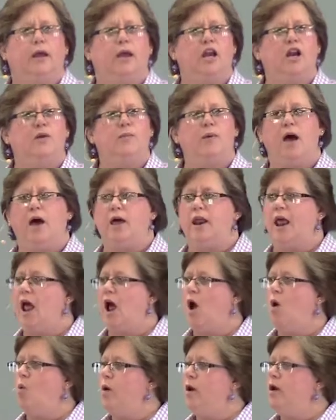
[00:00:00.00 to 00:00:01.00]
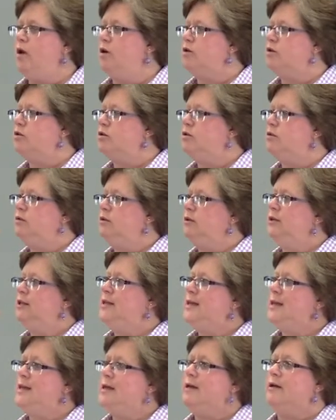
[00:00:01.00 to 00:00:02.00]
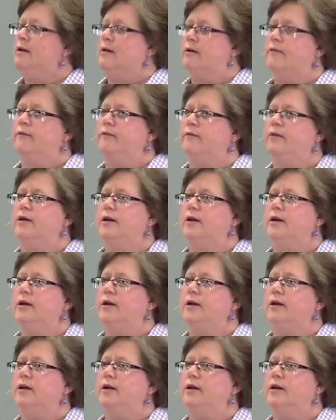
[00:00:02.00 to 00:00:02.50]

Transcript: and about how we are to live